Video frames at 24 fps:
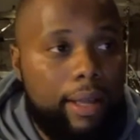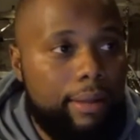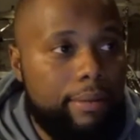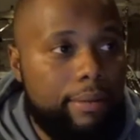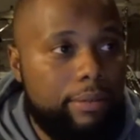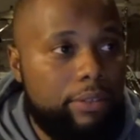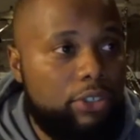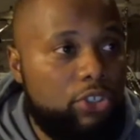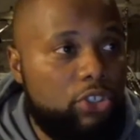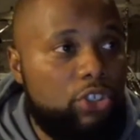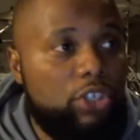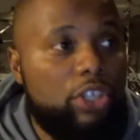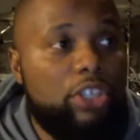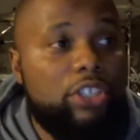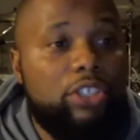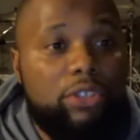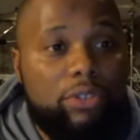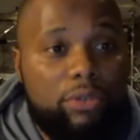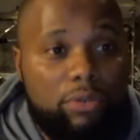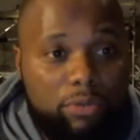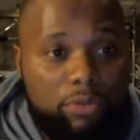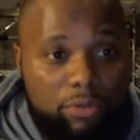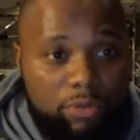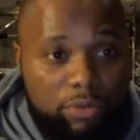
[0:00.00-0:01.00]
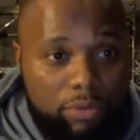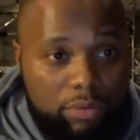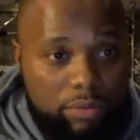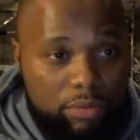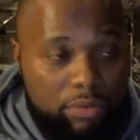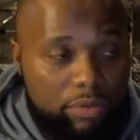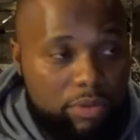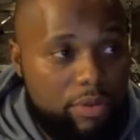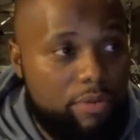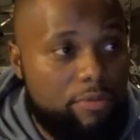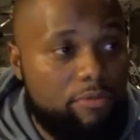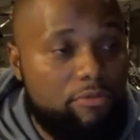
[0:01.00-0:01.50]
just
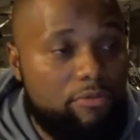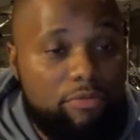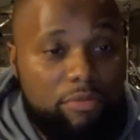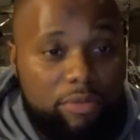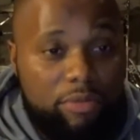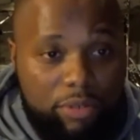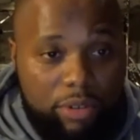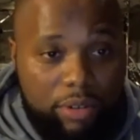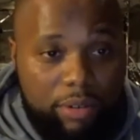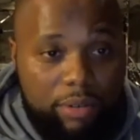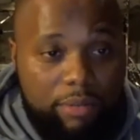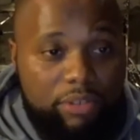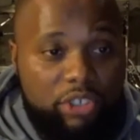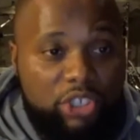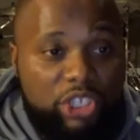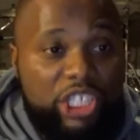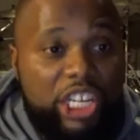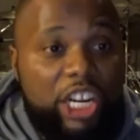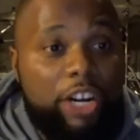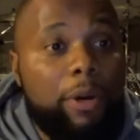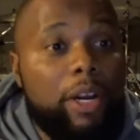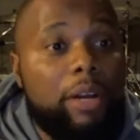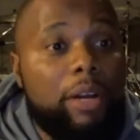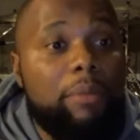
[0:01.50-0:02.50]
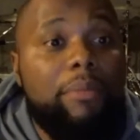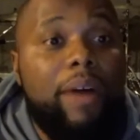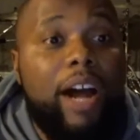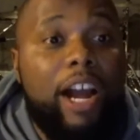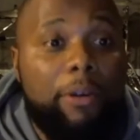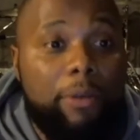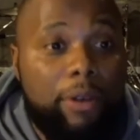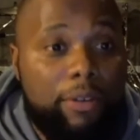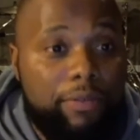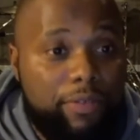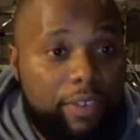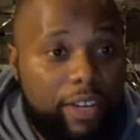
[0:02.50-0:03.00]
sharing my
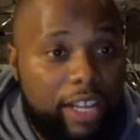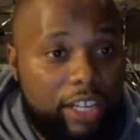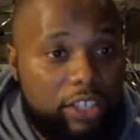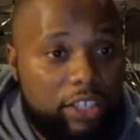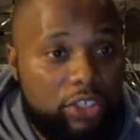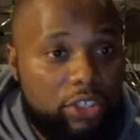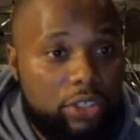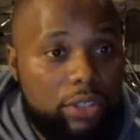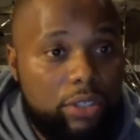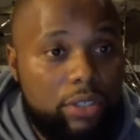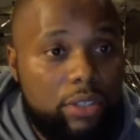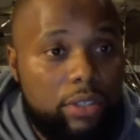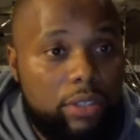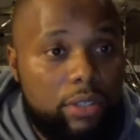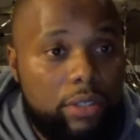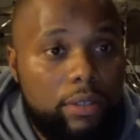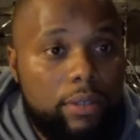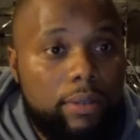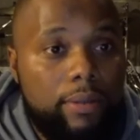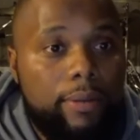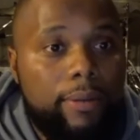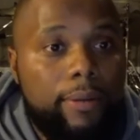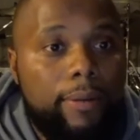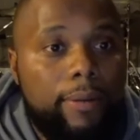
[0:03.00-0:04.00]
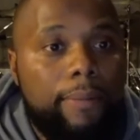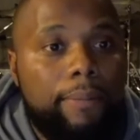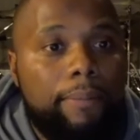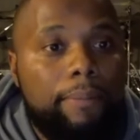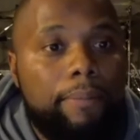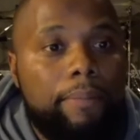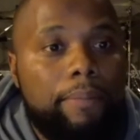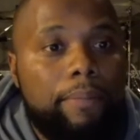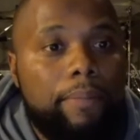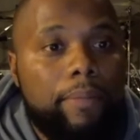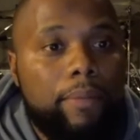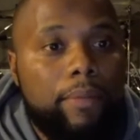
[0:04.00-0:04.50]
reflections,
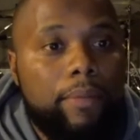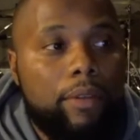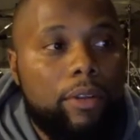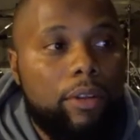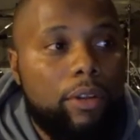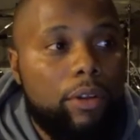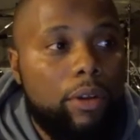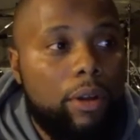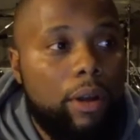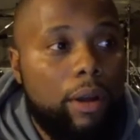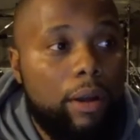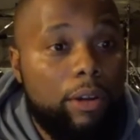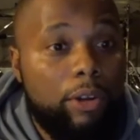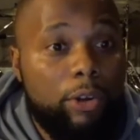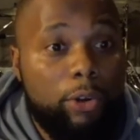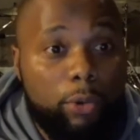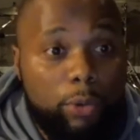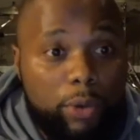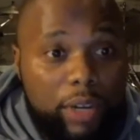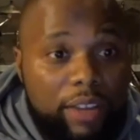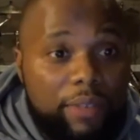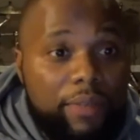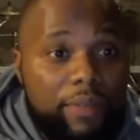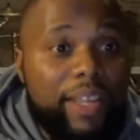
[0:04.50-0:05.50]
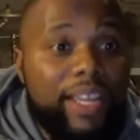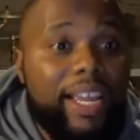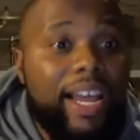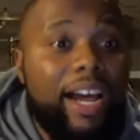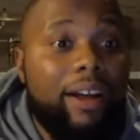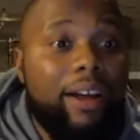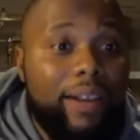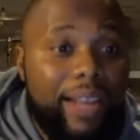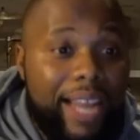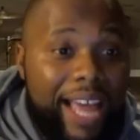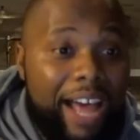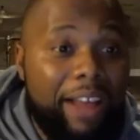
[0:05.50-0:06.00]
grieving
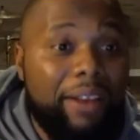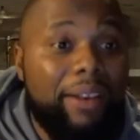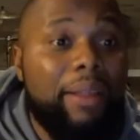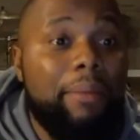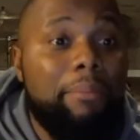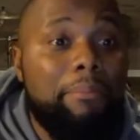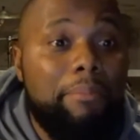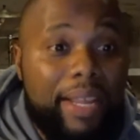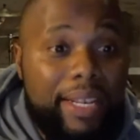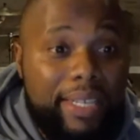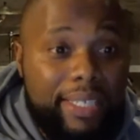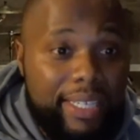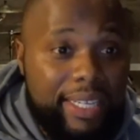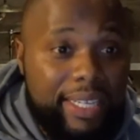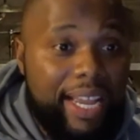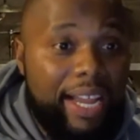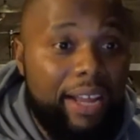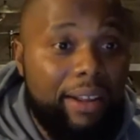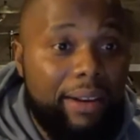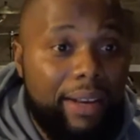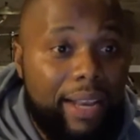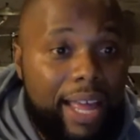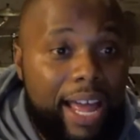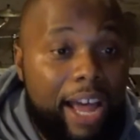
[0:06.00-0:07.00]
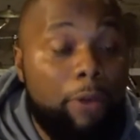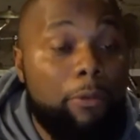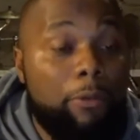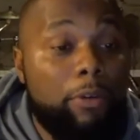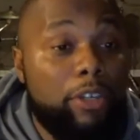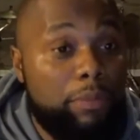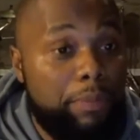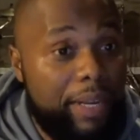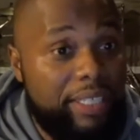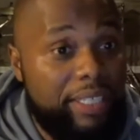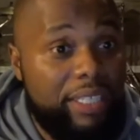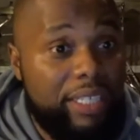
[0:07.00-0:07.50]
out loud, lamenting out loud,
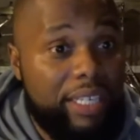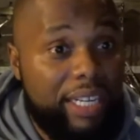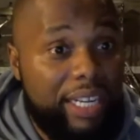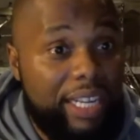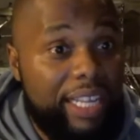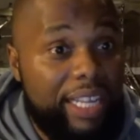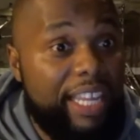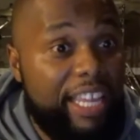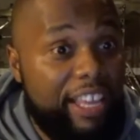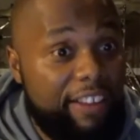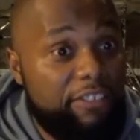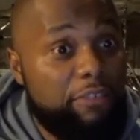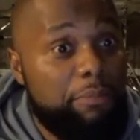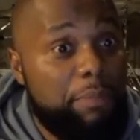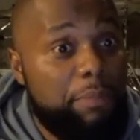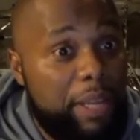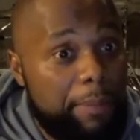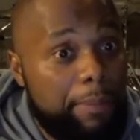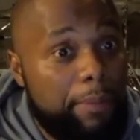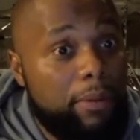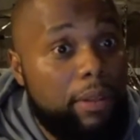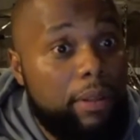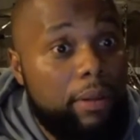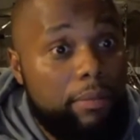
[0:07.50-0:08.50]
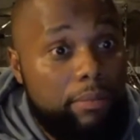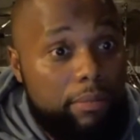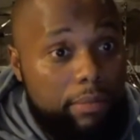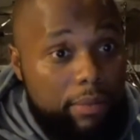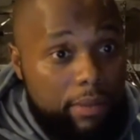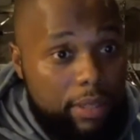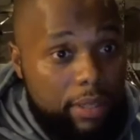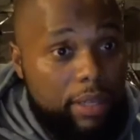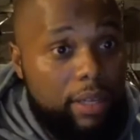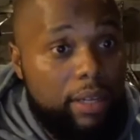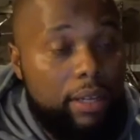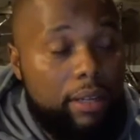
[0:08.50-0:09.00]
which basically gives people
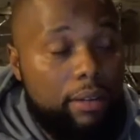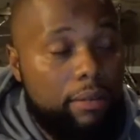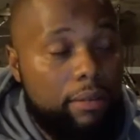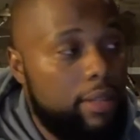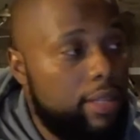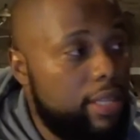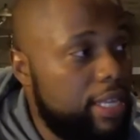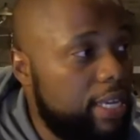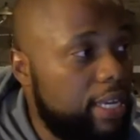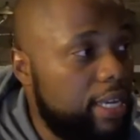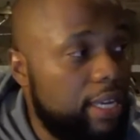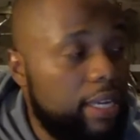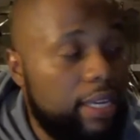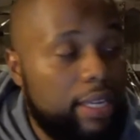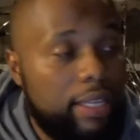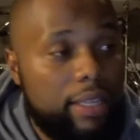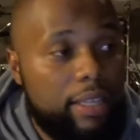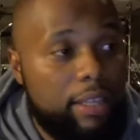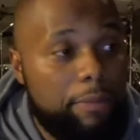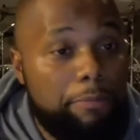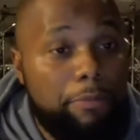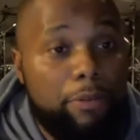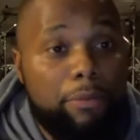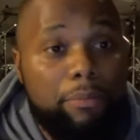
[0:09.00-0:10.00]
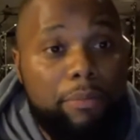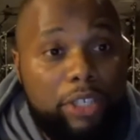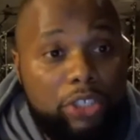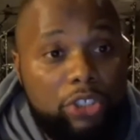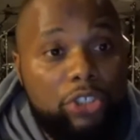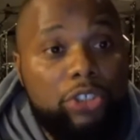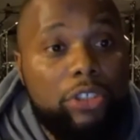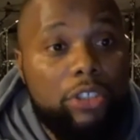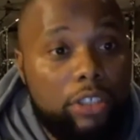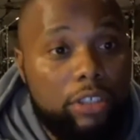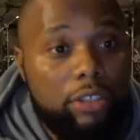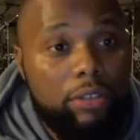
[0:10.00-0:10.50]
the
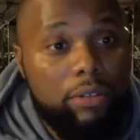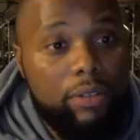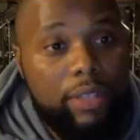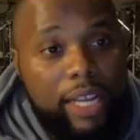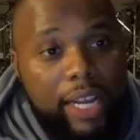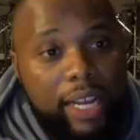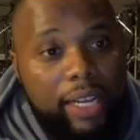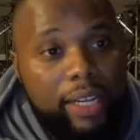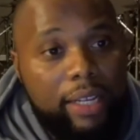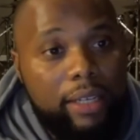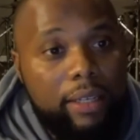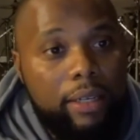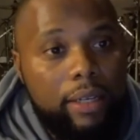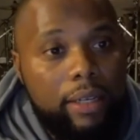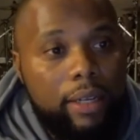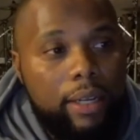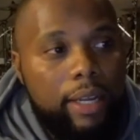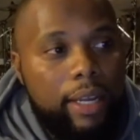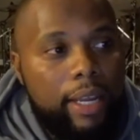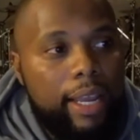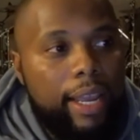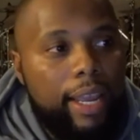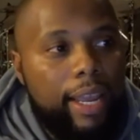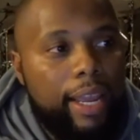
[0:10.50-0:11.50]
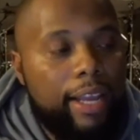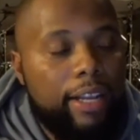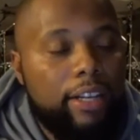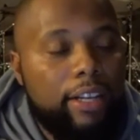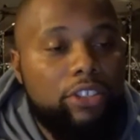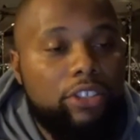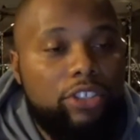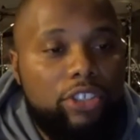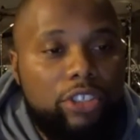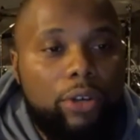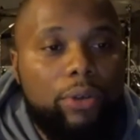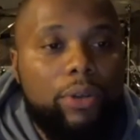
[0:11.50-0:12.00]
permission to do that, and to
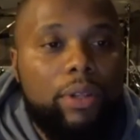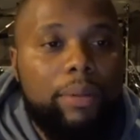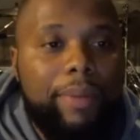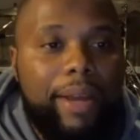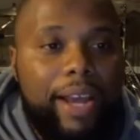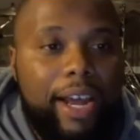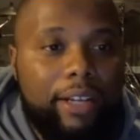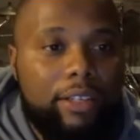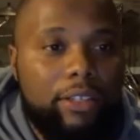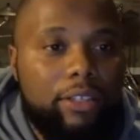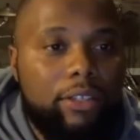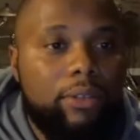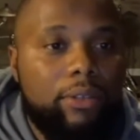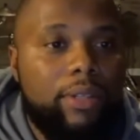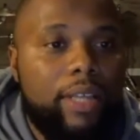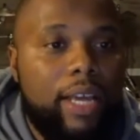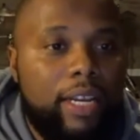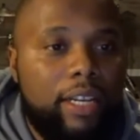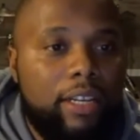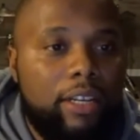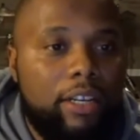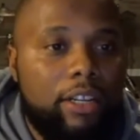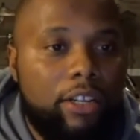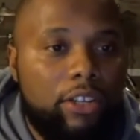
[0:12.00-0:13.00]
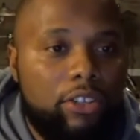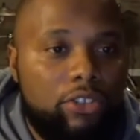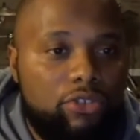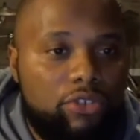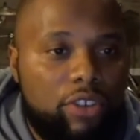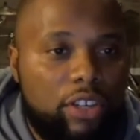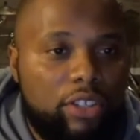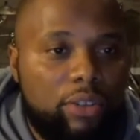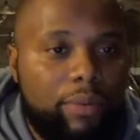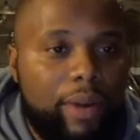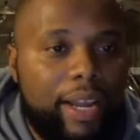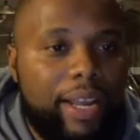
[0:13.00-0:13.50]
show them how to do that in a
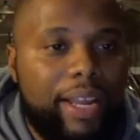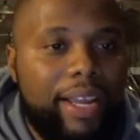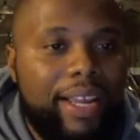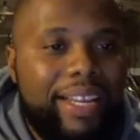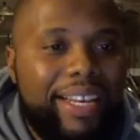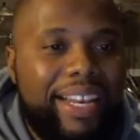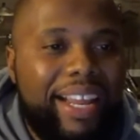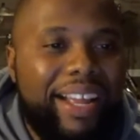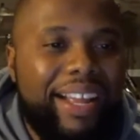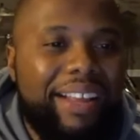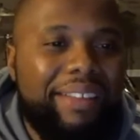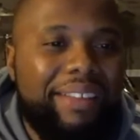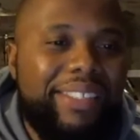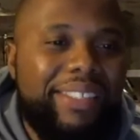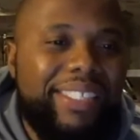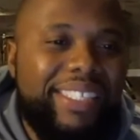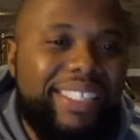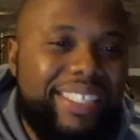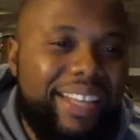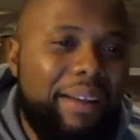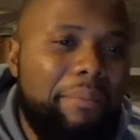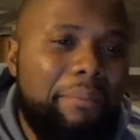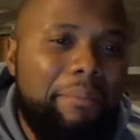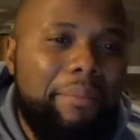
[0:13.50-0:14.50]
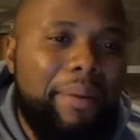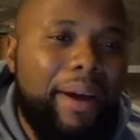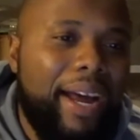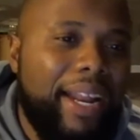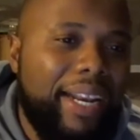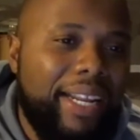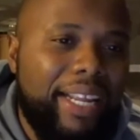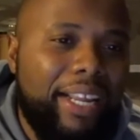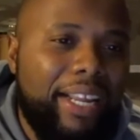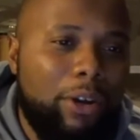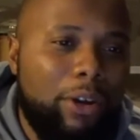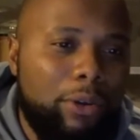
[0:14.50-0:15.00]
constructive way. Now, if
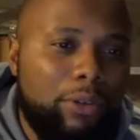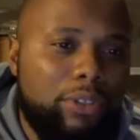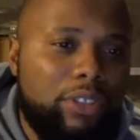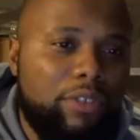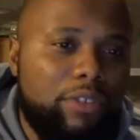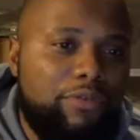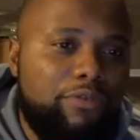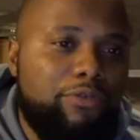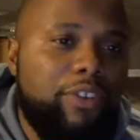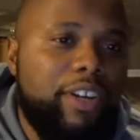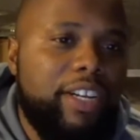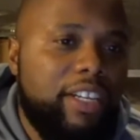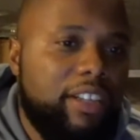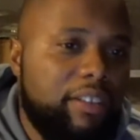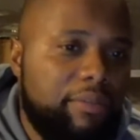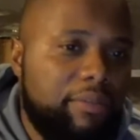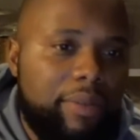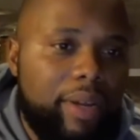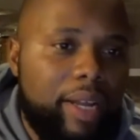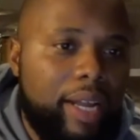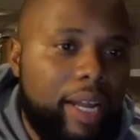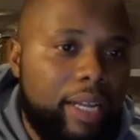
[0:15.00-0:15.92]
somebody who's a friend of mine